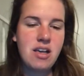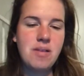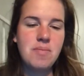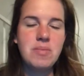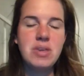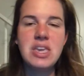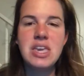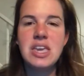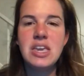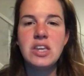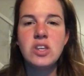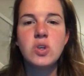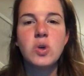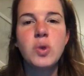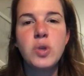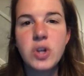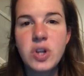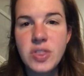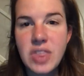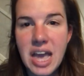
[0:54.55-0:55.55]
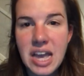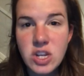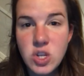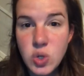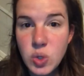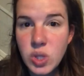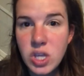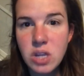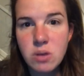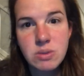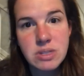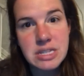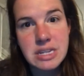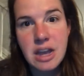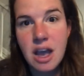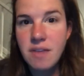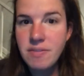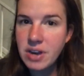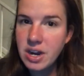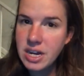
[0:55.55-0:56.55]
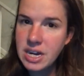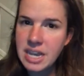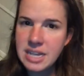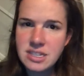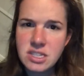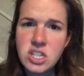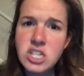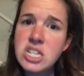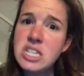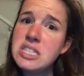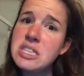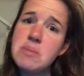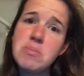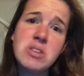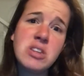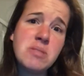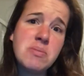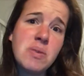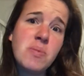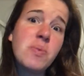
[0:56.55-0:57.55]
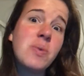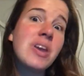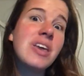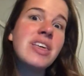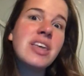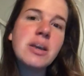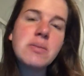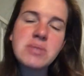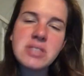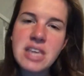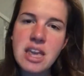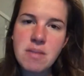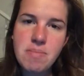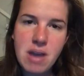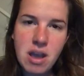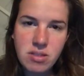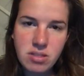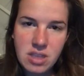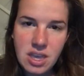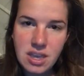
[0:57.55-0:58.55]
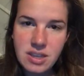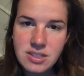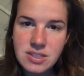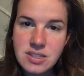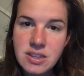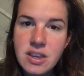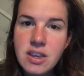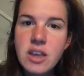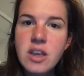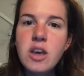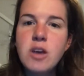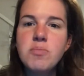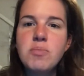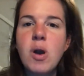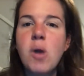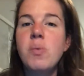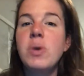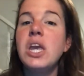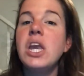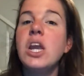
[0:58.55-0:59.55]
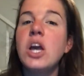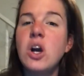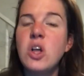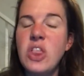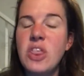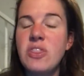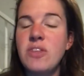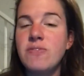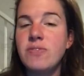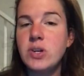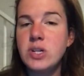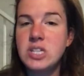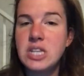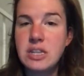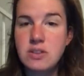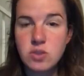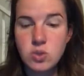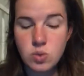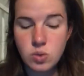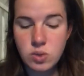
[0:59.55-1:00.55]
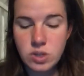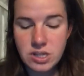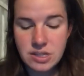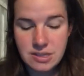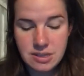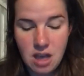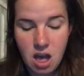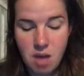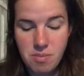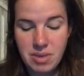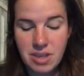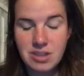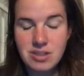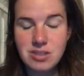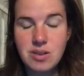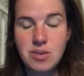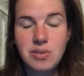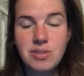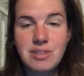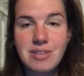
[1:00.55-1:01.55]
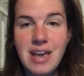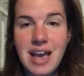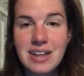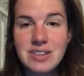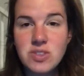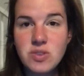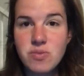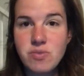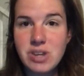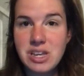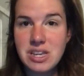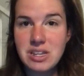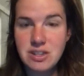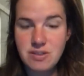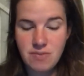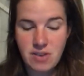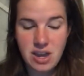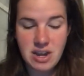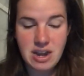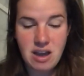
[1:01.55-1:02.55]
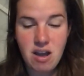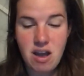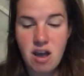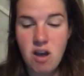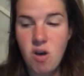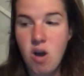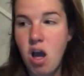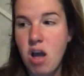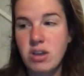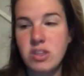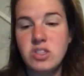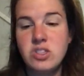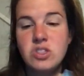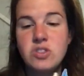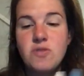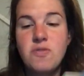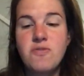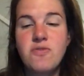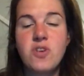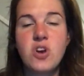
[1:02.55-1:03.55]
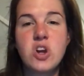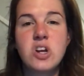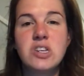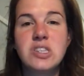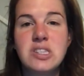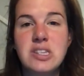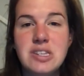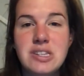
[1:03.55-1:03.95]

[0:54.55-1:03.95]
He told her that Julian was not very nice, and she seemed to be really upset about this. But we know that the first day of school is coming, so let's read to find out how August's first